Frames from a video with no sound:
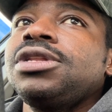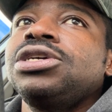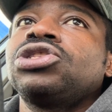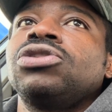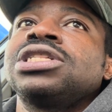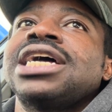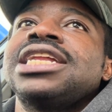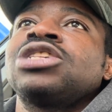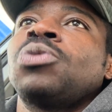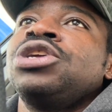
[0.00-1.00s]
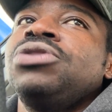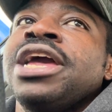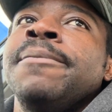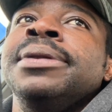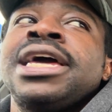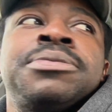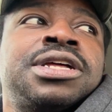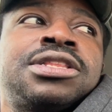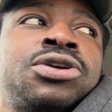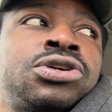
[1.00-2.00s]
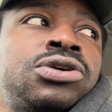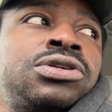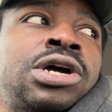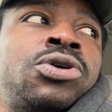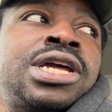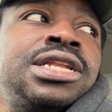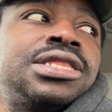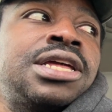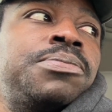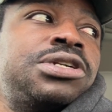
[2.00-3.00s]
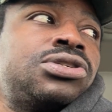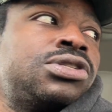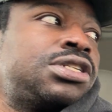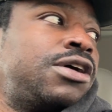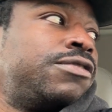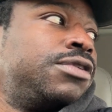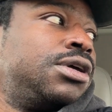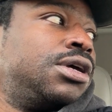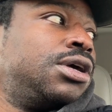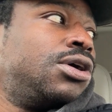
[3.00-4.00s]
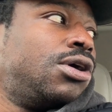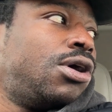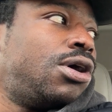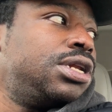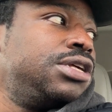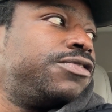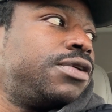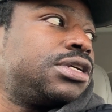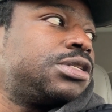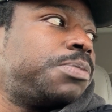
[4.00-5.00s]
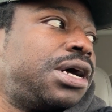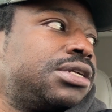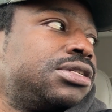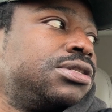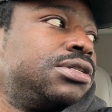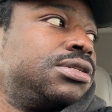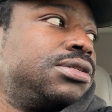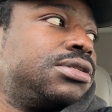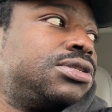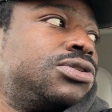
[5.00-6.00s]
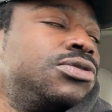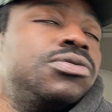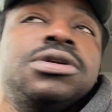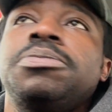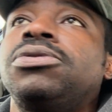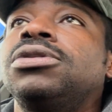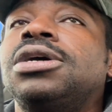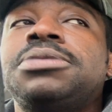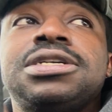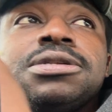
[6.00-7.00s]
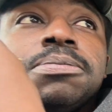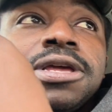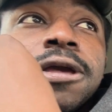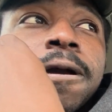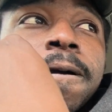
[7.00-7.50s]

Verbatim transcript: so it's like that's why you can't blame nothing on your on anything but yourself. All these fucking spots and this dude wanna pull up next to me.